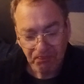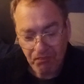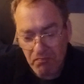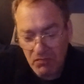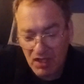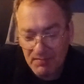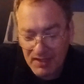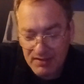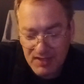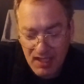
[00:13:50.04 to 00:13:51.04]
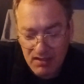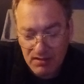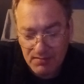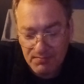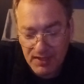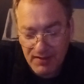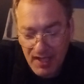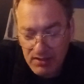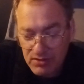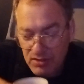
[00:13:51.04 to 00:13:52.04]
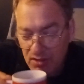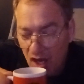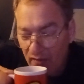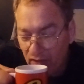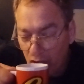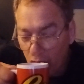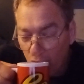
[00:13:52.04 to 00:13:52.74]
I'm going to take a little bit of that coffee.